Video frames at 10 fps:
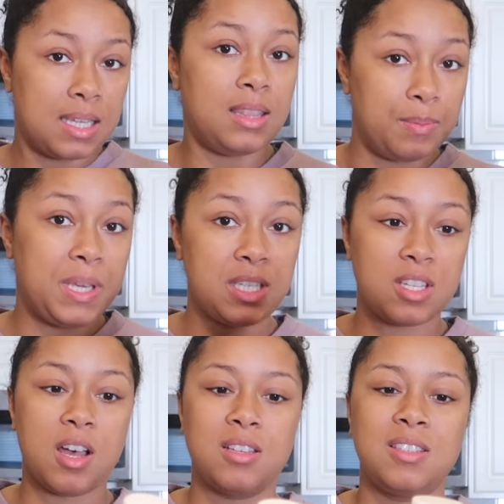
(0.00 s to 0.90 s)
the pink
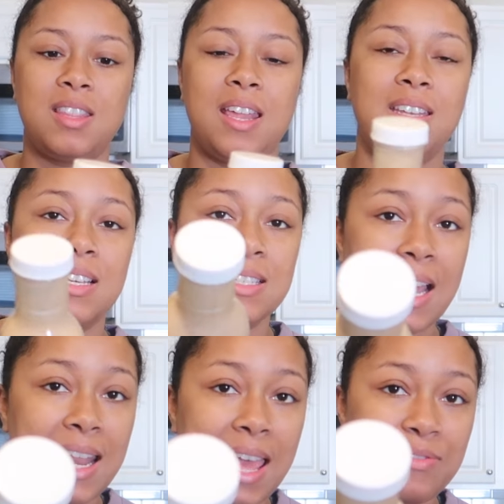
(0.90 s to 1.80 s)
sauce that does
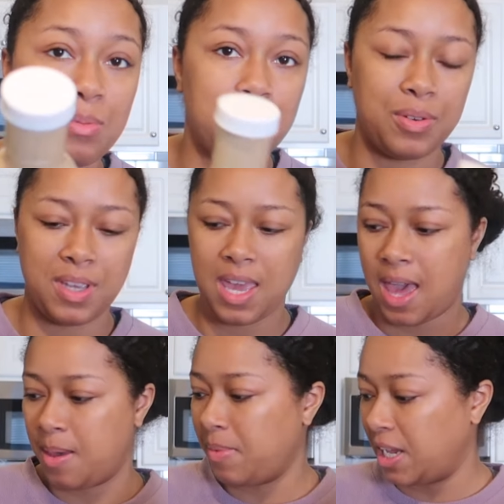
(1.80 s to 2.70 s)
not have the broken
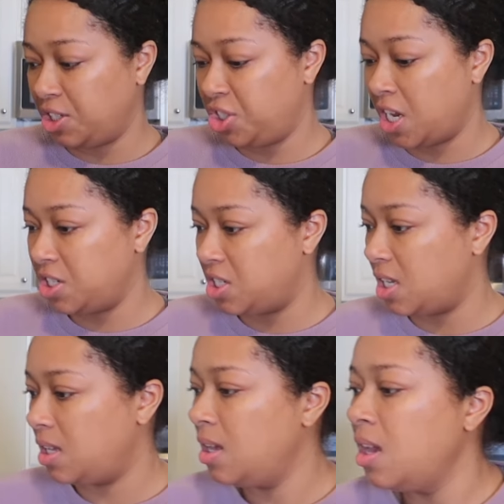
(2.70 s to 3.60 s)
cap. I exchanged
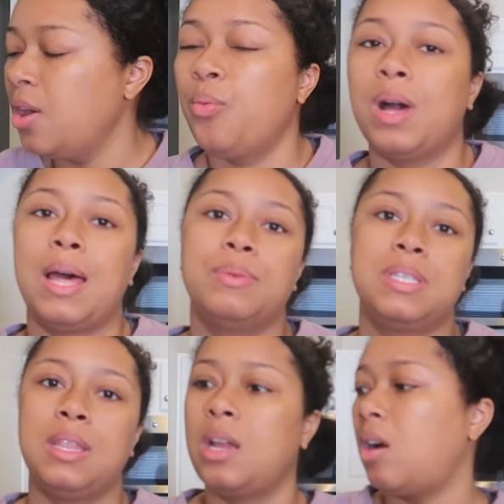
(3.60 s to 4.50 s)
it. While I was
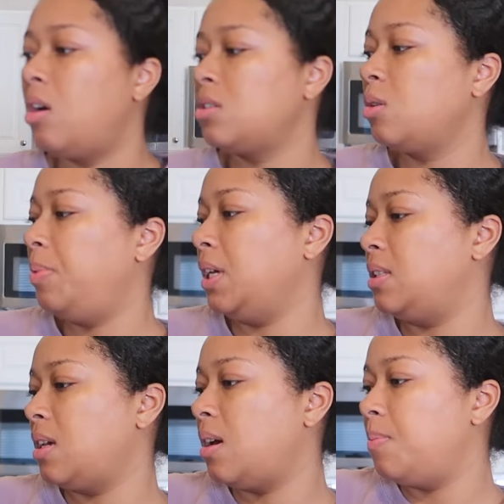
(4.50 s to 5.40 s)
in there, I also
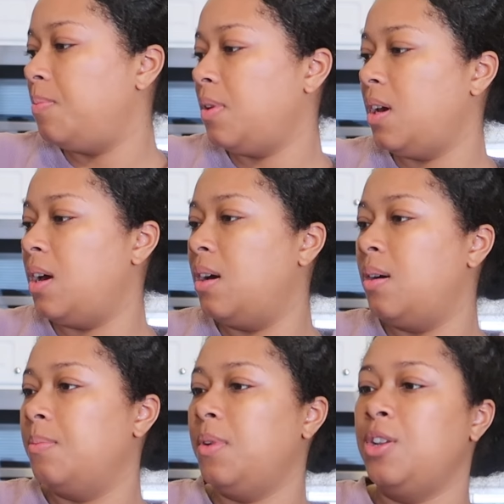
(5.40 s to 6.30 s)
picked up
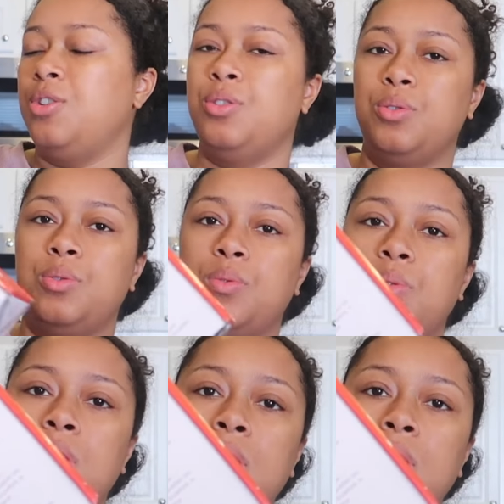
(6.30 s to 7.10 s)
um, a new